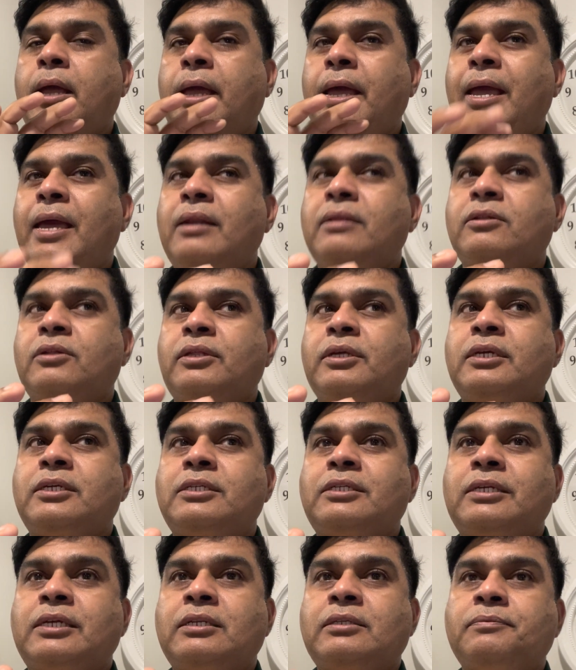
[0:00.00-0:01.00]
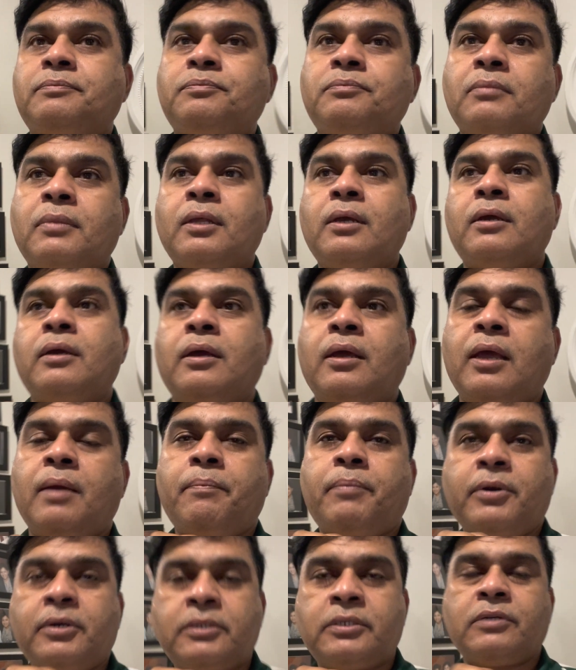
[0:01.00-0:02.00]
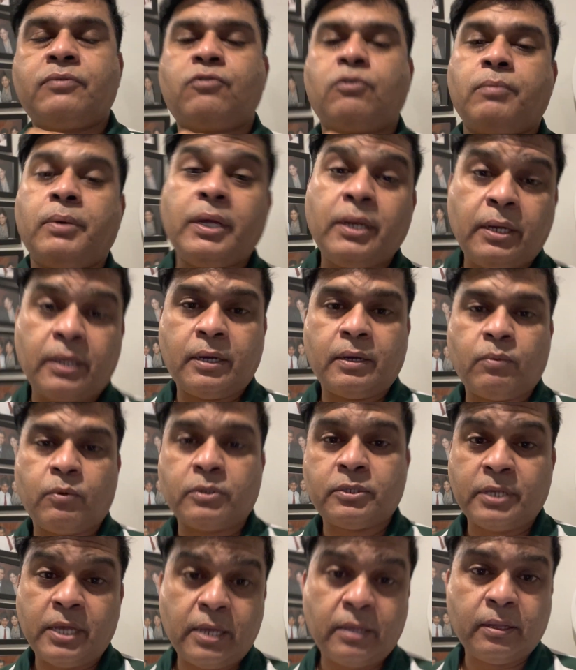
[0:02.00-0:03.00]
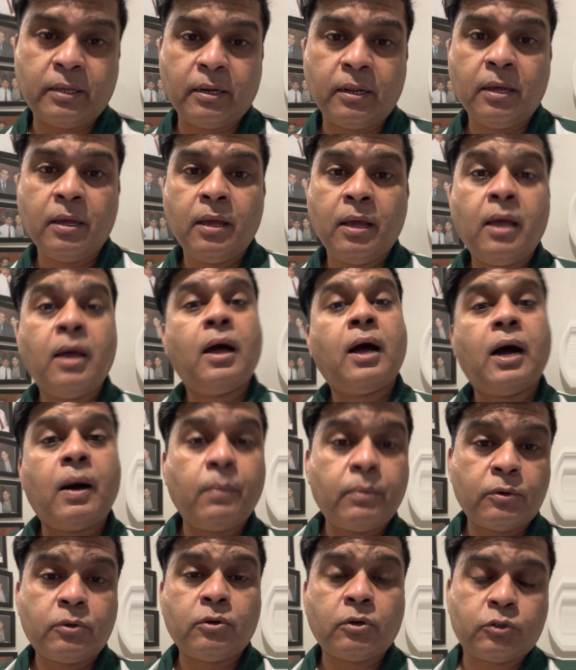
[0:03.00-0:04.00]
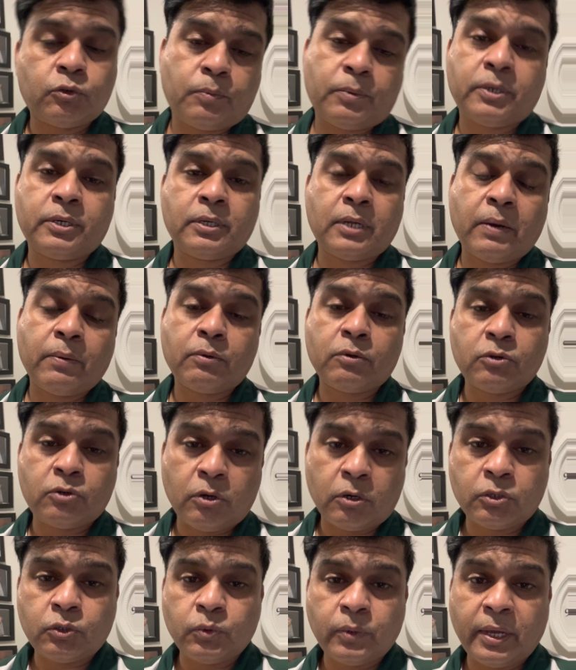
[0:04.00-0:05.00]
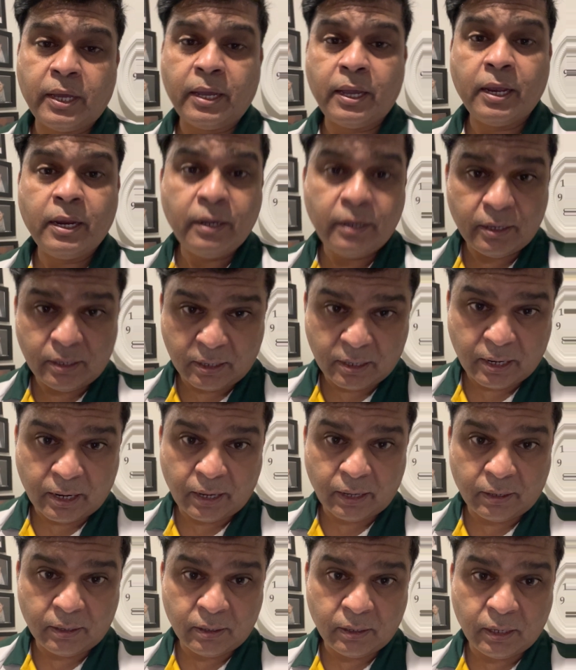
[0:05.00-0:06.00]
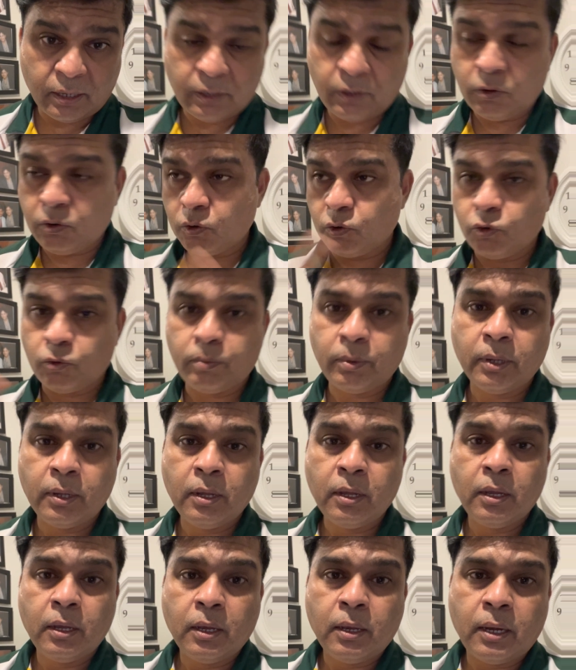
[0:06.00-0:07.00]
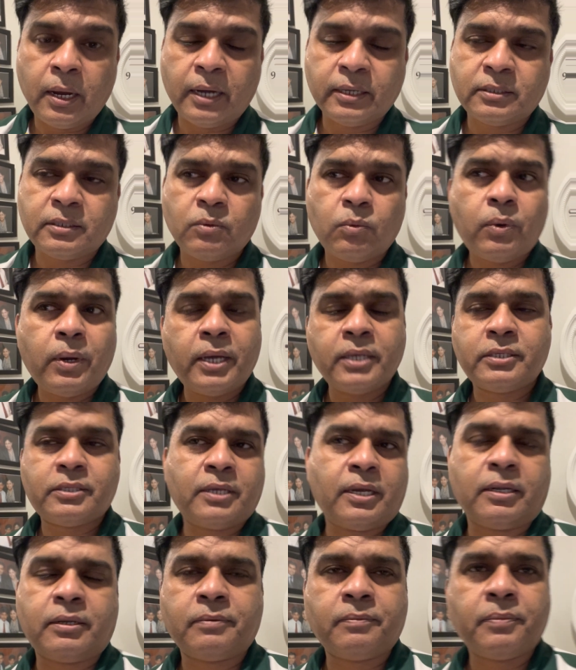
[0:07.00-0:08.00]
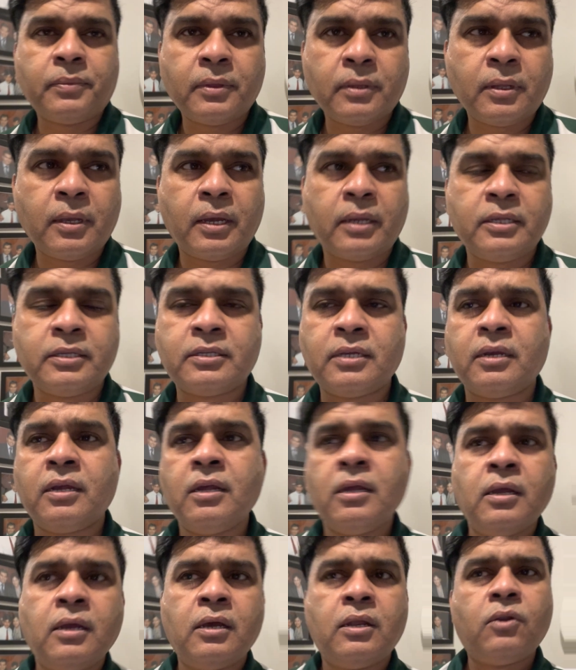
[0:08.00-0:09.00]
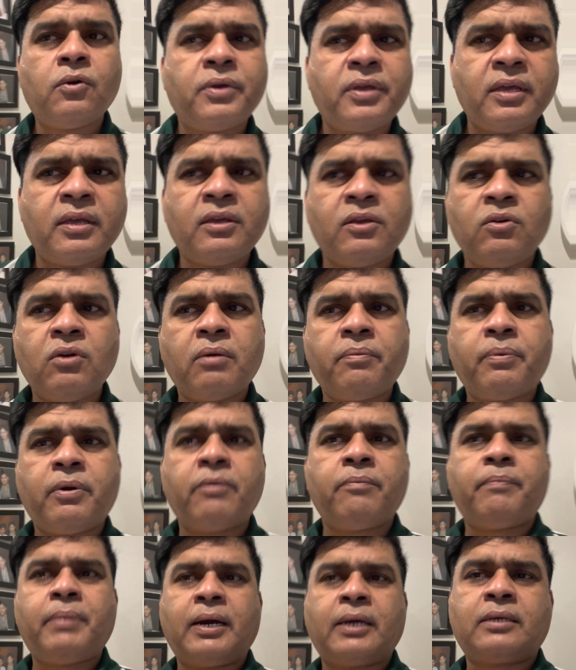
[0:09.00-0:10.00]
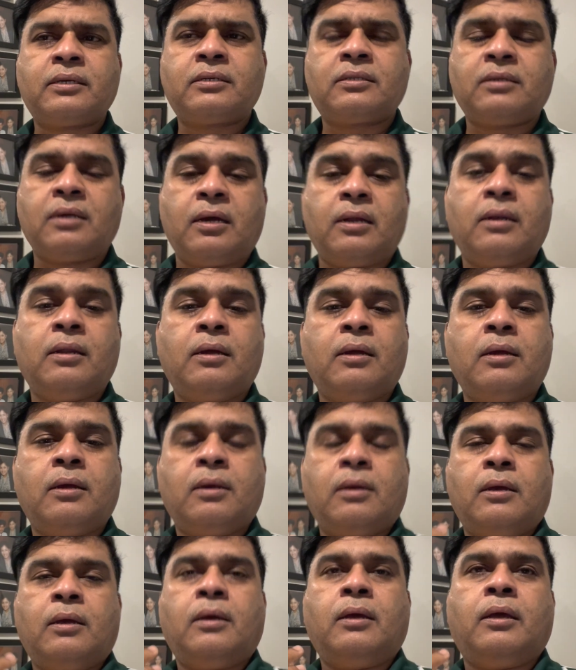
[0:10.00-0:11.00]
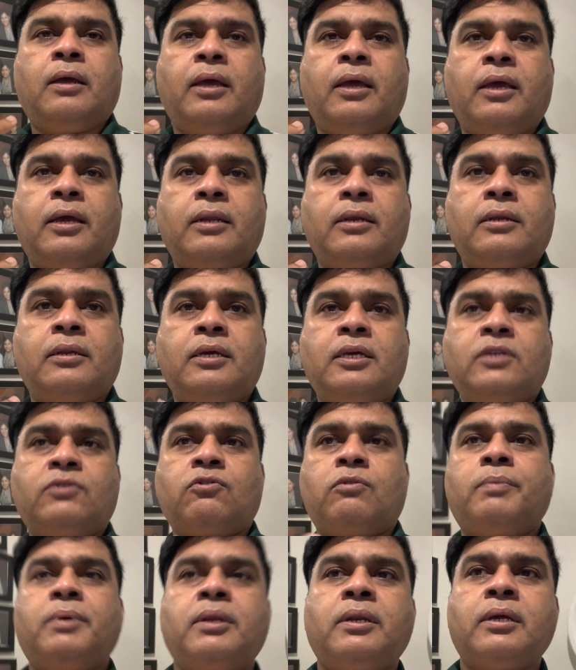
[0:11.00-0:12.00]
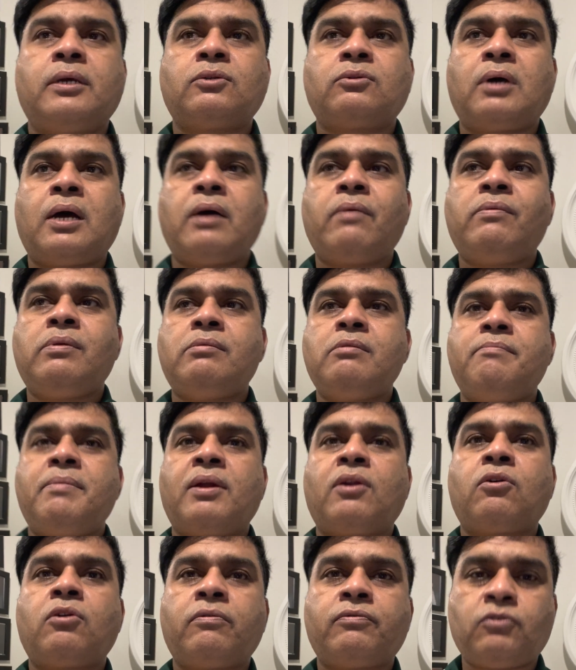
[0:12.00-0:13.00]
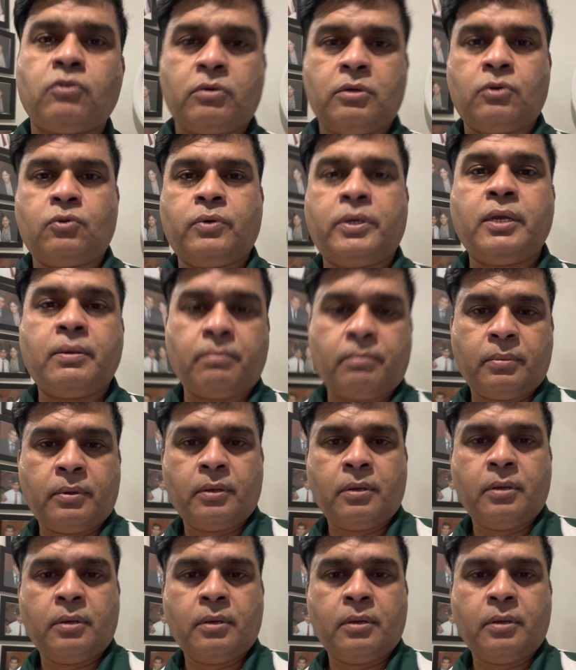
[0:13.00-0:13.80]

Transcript: Another thing is that a person from India was saying that I want to talk to an Indian guy in your group. I said, why is that? And he said, look, you're from Pakistan and he's from India, so I will be better off talking to him.